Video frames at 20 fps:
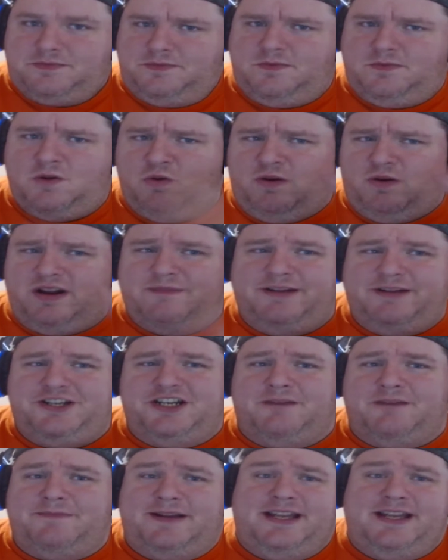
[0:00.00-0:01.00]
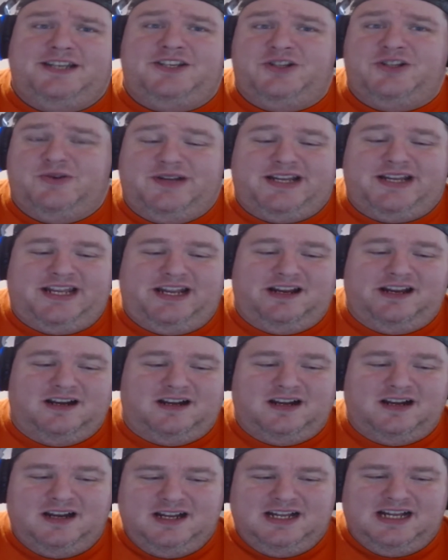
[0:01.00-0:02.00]
I'm going to be jumping into it
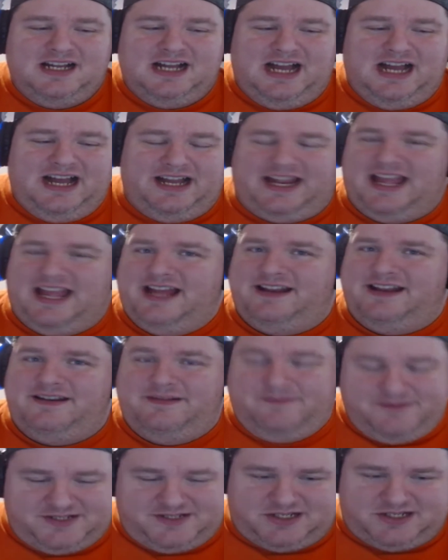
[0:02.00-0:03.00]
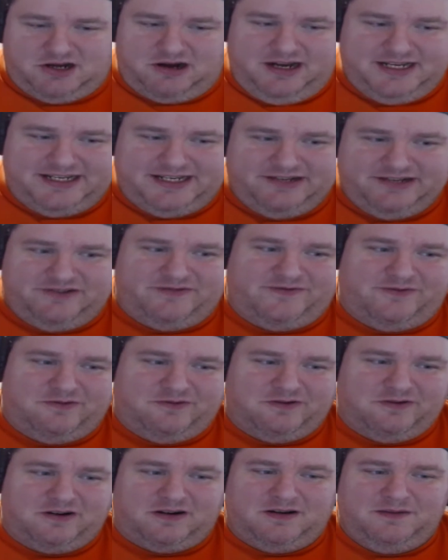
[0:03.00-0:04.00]
here. Again, sorry, Dill,
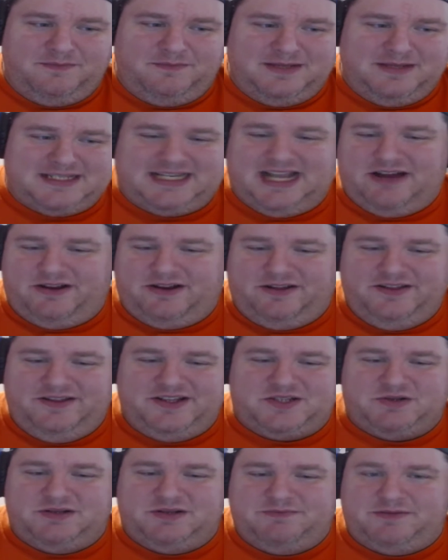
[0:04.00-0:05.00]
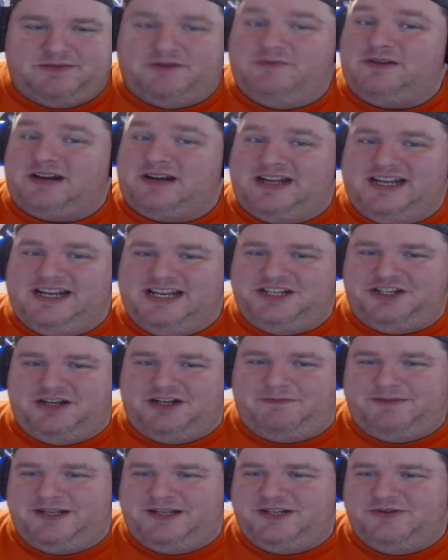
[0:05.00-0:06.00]
for missing out on this one. But we're going to
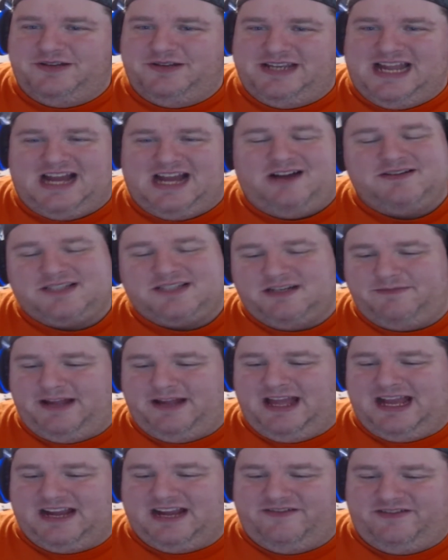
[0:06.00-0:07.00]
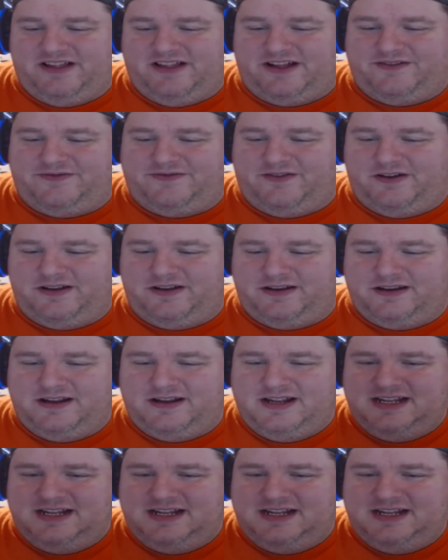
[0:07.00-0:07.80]
jump into it now. It's going to be a heck of a lot of fun.